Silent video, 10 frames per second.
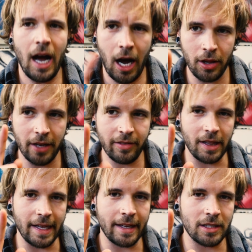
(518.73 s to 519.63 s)
I'll leave a
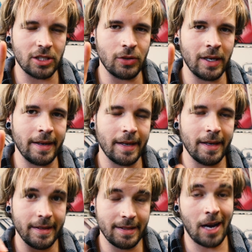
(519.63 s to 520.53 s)
link to it
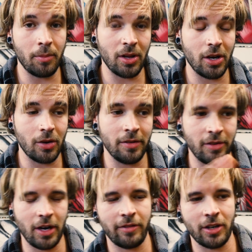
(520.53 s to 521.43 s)
down below if
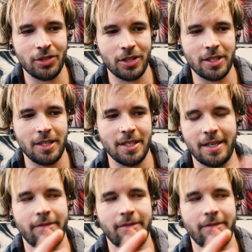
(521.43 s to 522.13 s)
you're ever interested in this.